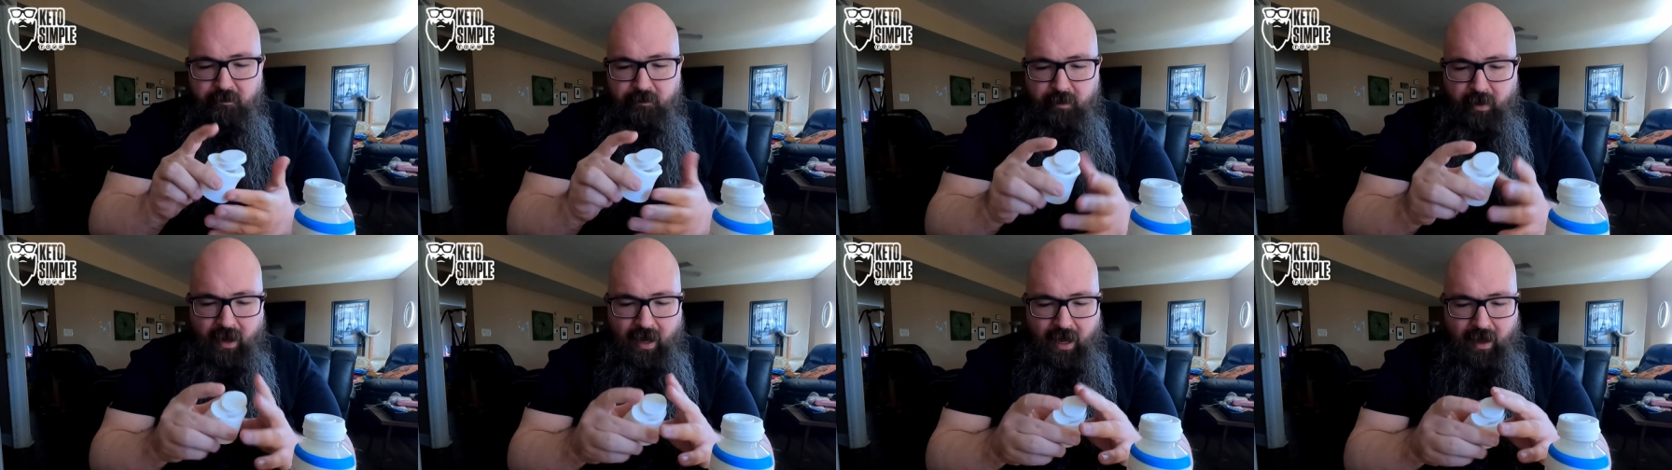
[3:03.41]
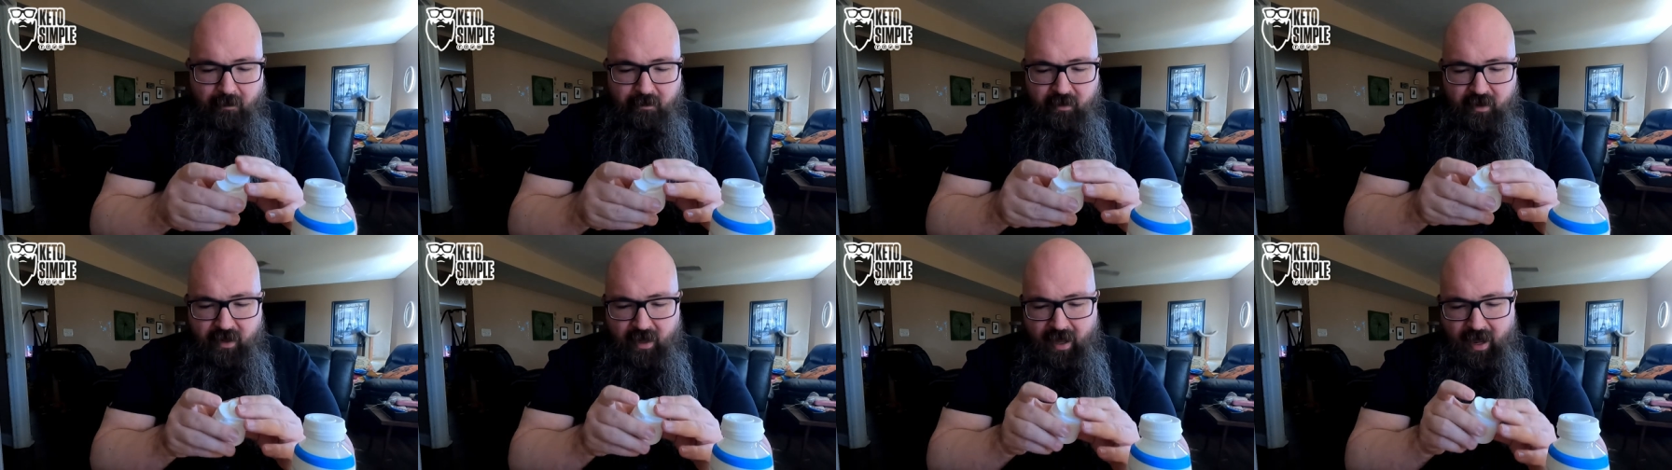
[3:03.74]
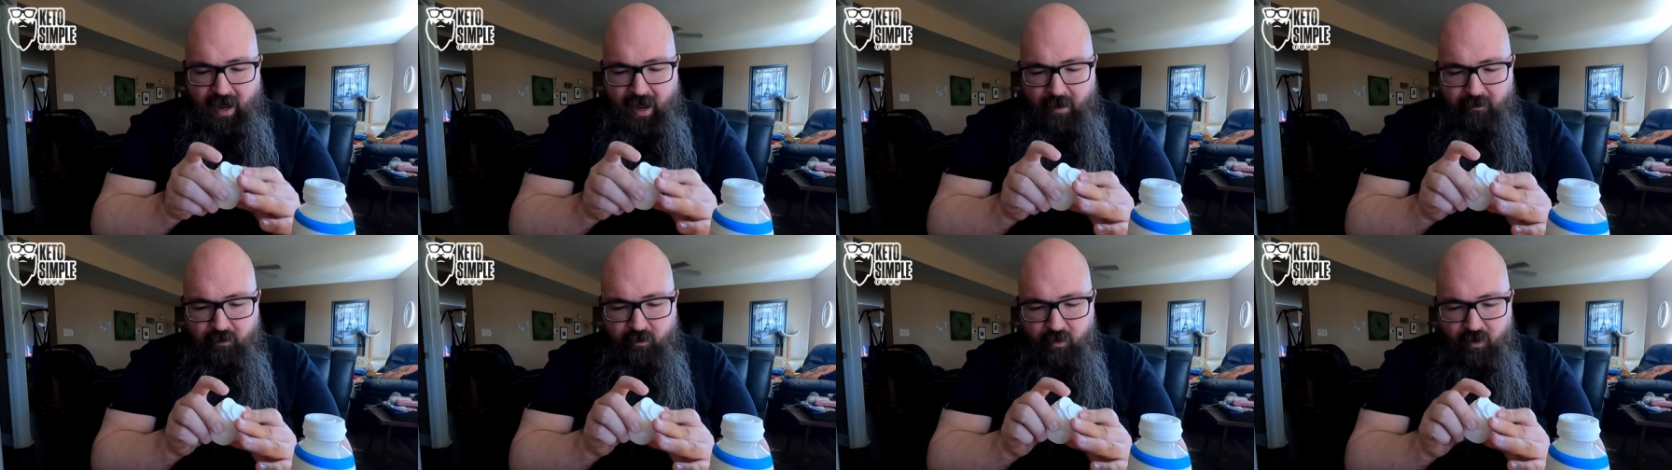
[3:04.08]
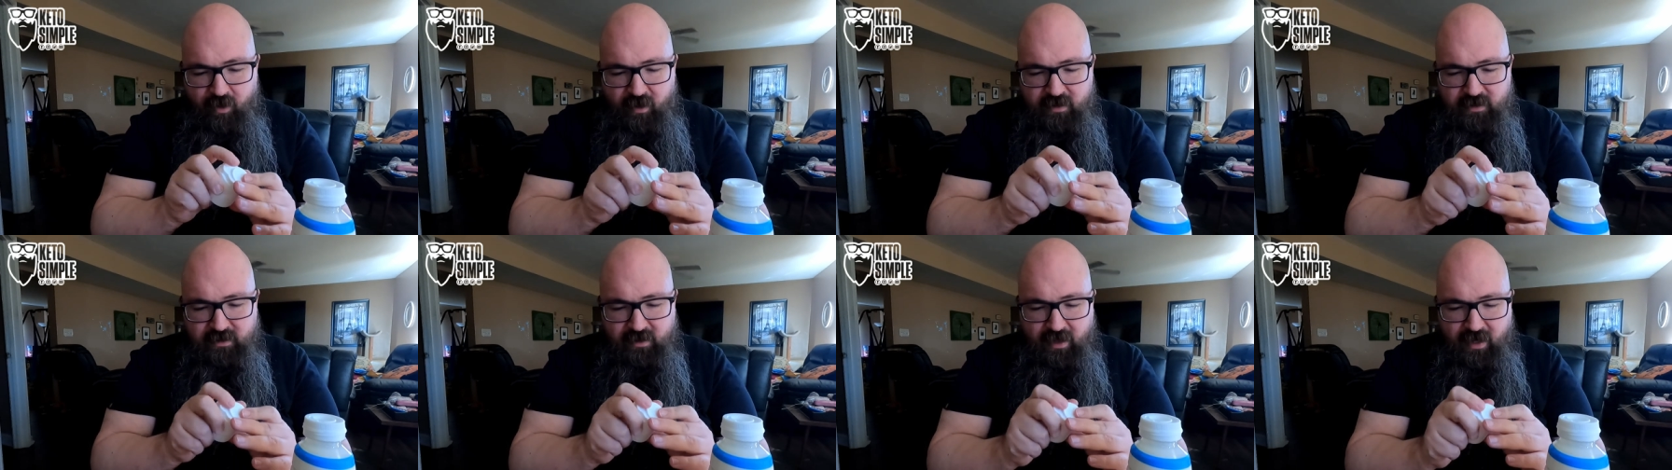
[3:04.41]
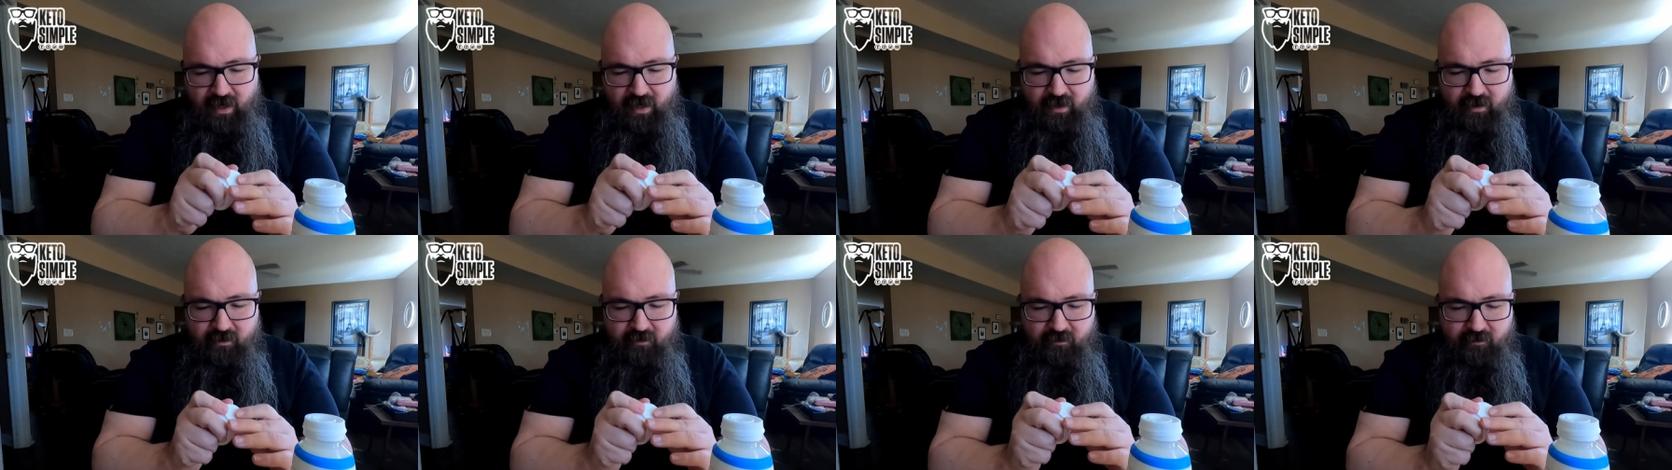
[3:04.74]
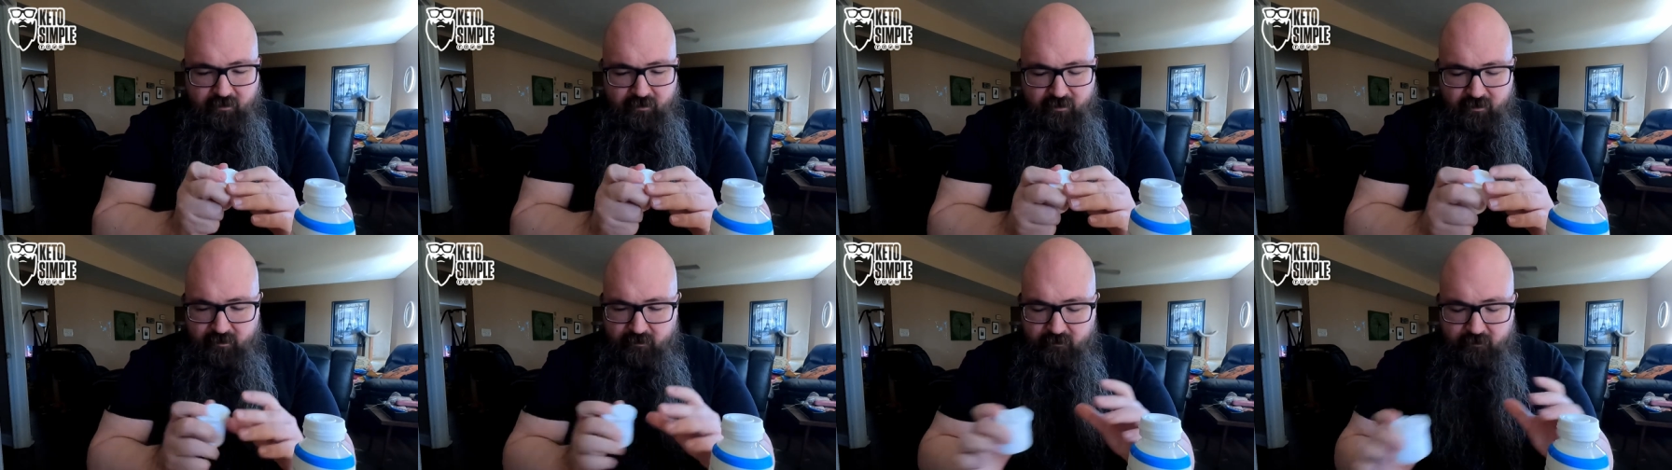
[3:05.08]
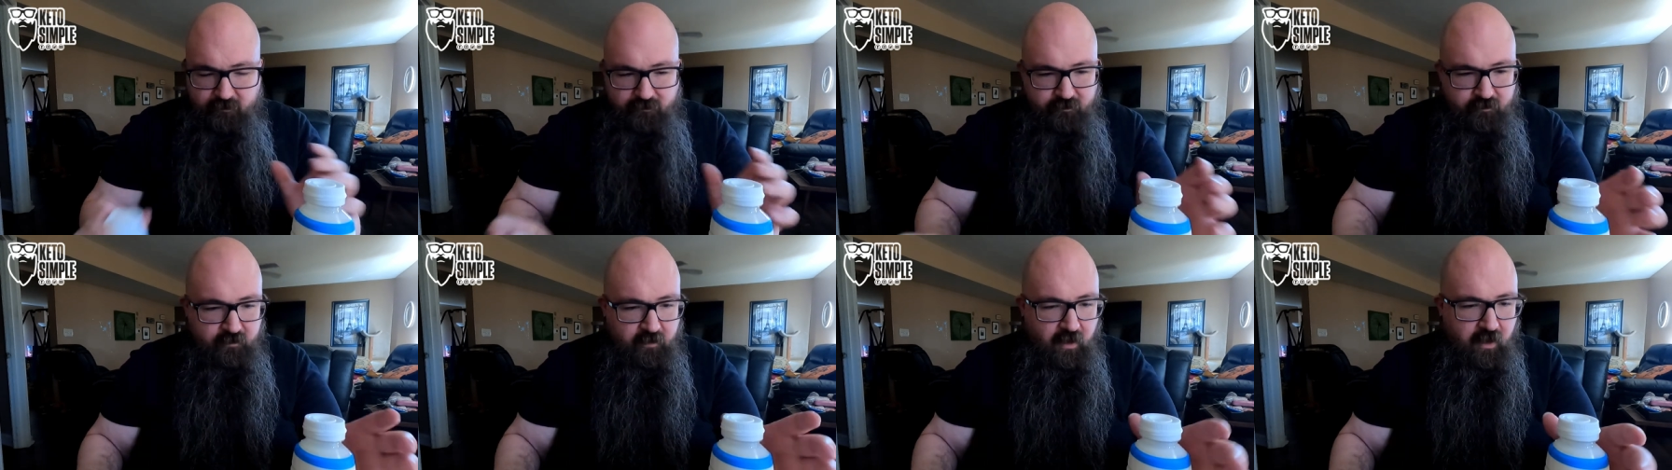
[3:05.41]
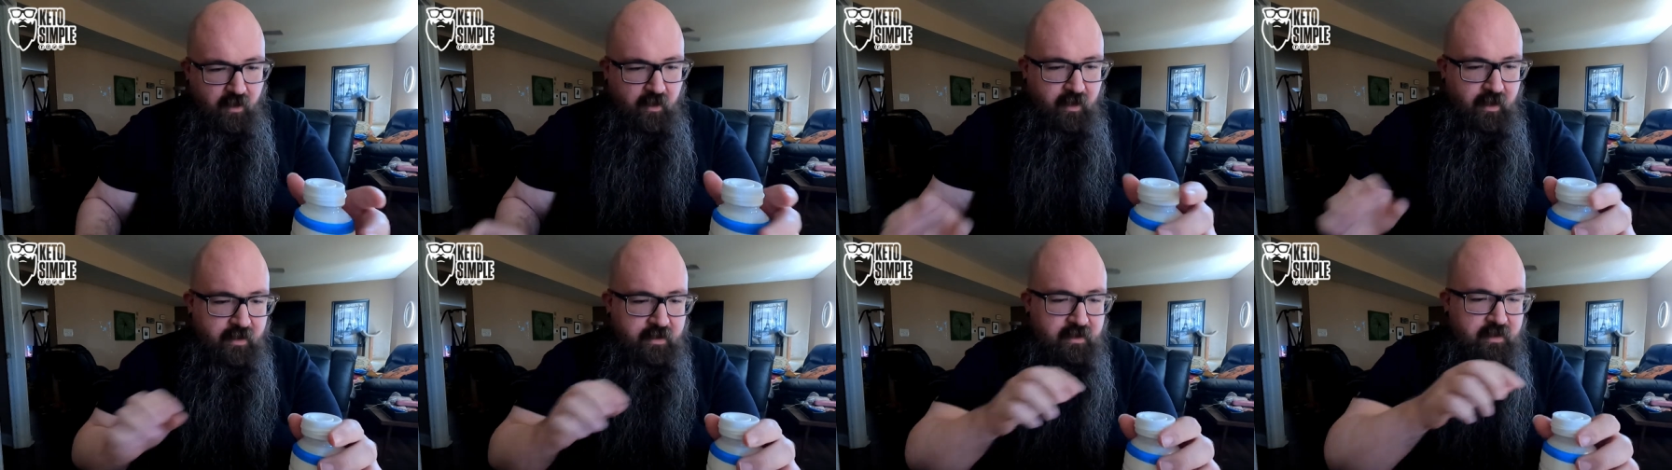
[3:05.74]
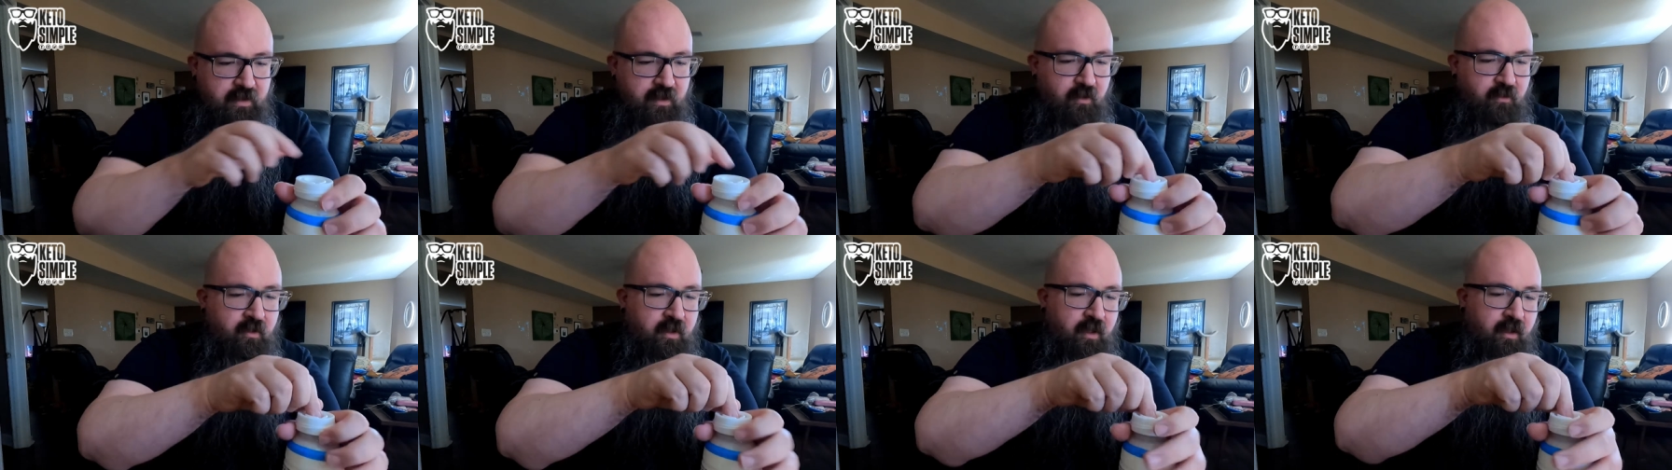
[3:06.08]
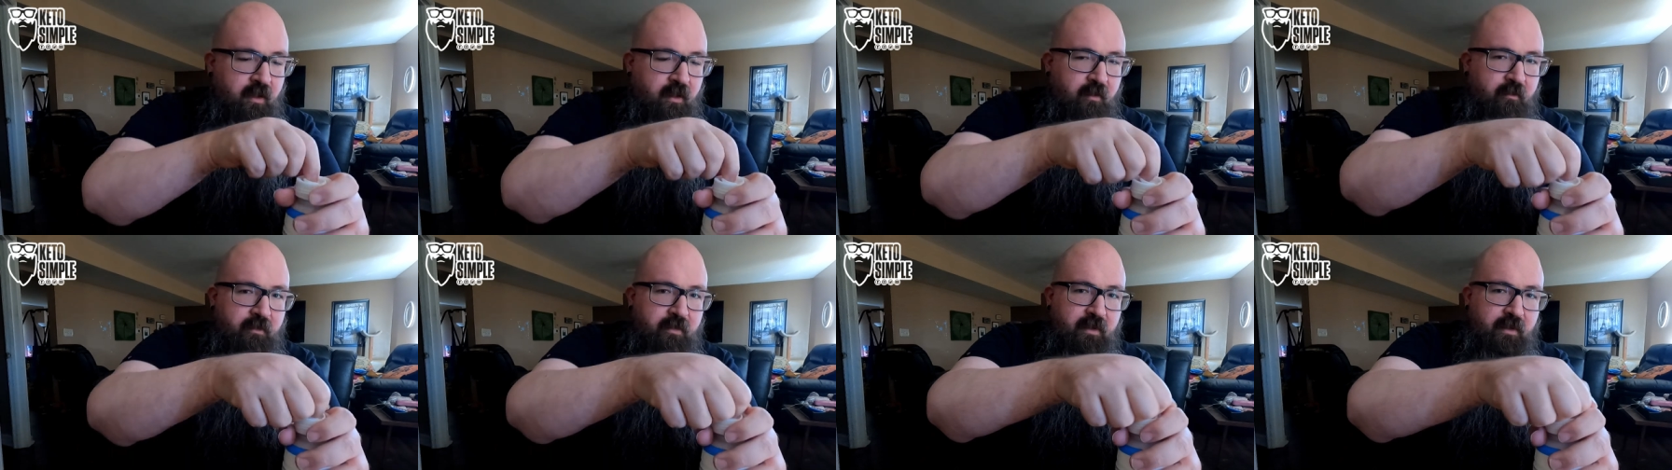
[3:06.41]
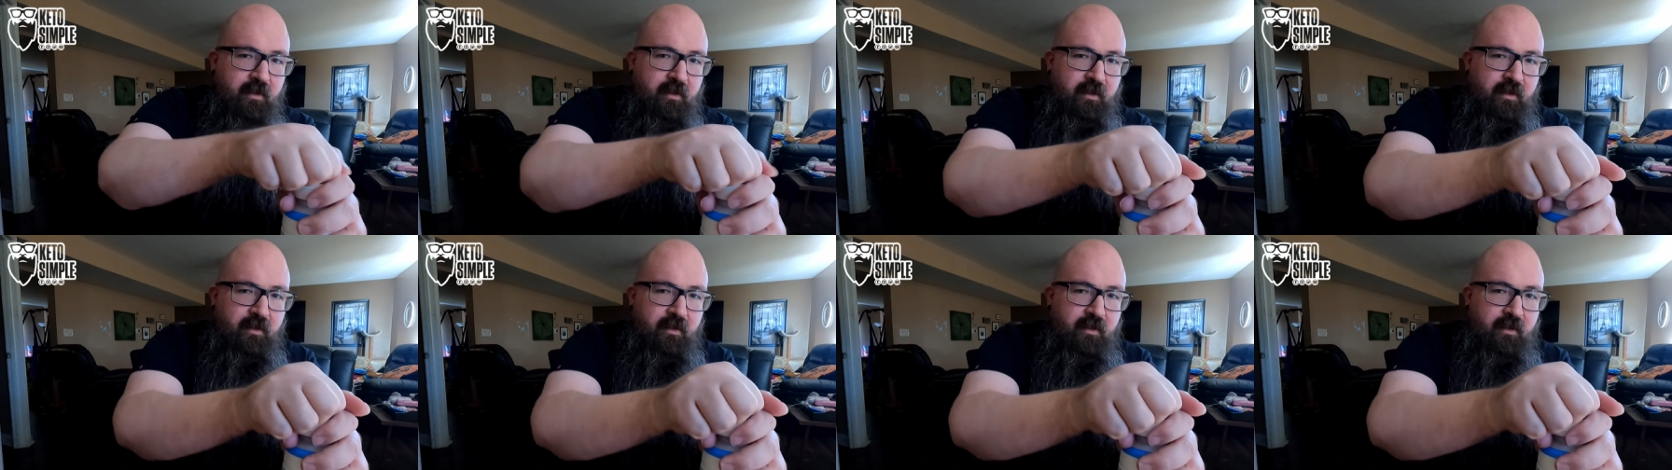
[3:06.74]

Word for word: pop cap where it's like, oh, it's so dumb.